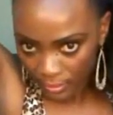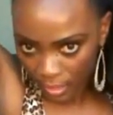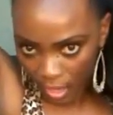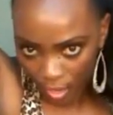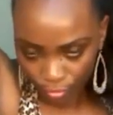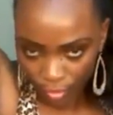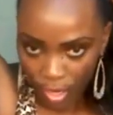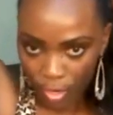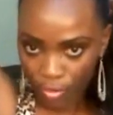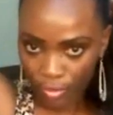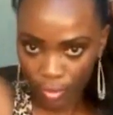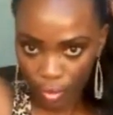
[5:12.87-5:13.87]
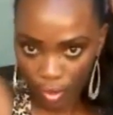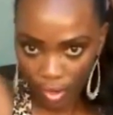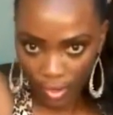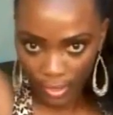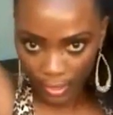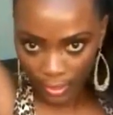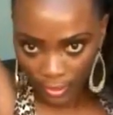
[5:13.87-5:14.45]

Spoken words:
around or